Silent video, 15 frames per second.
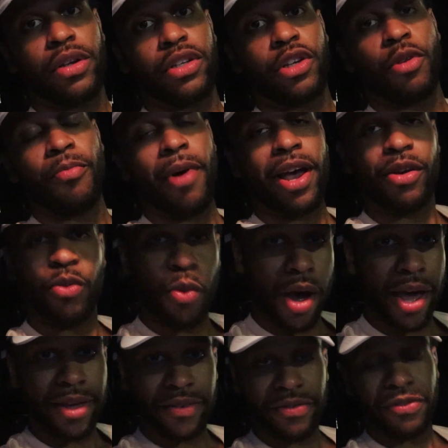So my
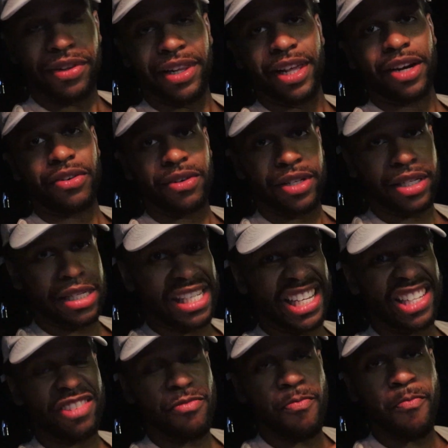wife literally
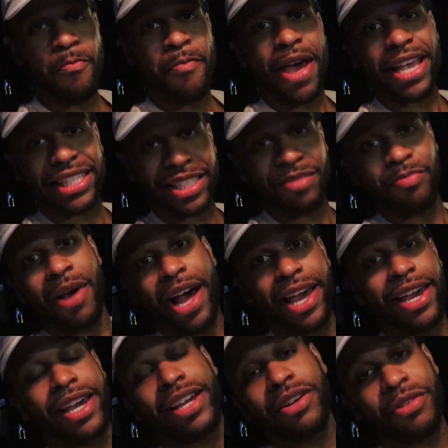just messed
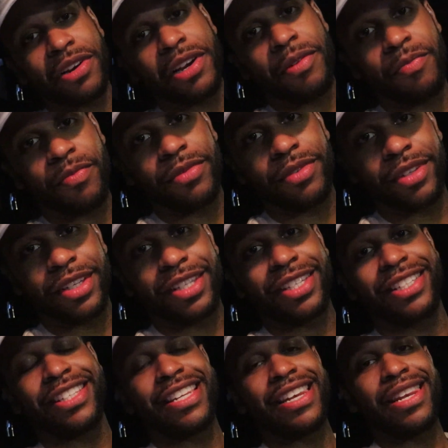my hair up.
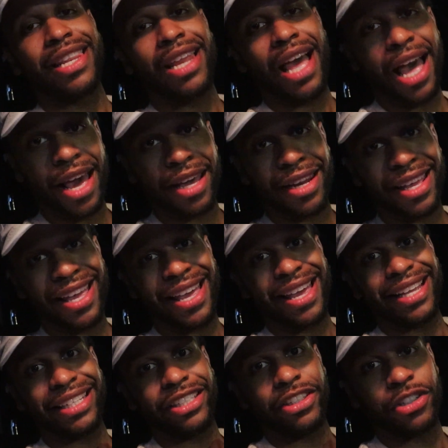This is not
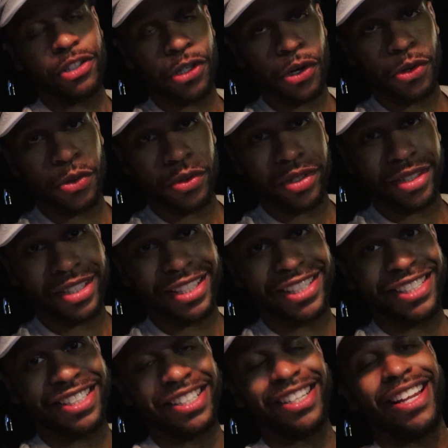a joke.
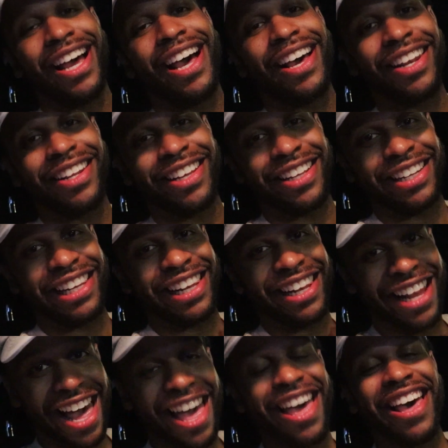This is not a
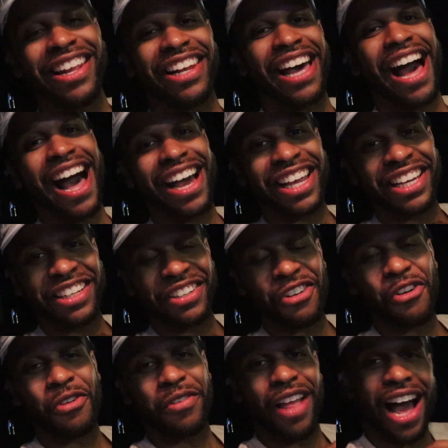lie. Like I could.
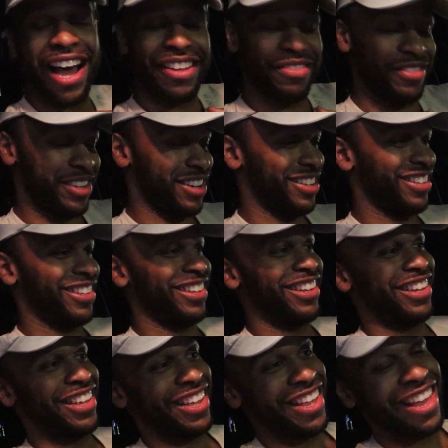I,
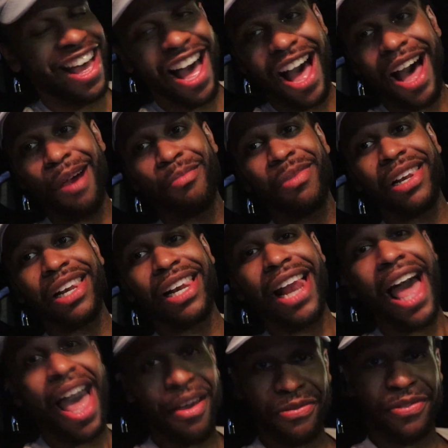I'm
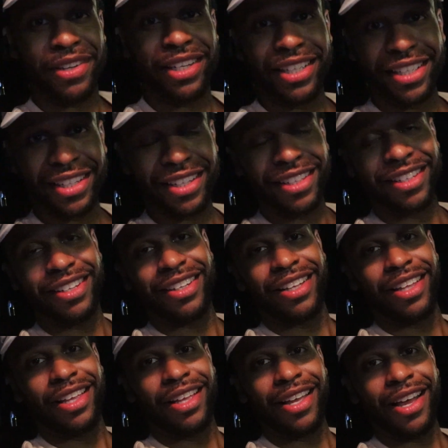laughing
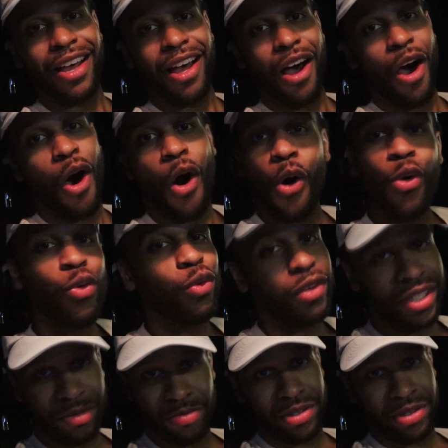only